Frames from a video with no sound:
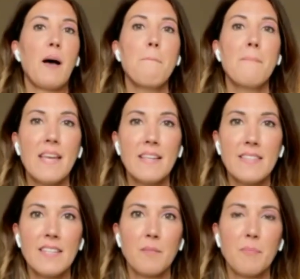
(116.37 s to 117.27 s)

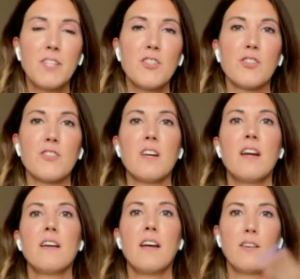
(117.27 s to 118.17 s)
amazing pinchos
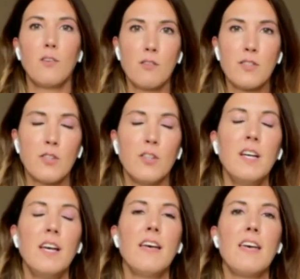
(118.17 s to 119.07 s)
there and also
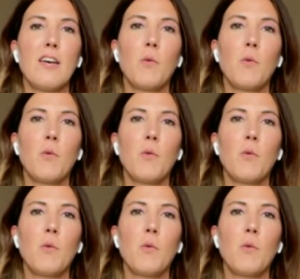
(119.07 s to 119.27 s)
uh,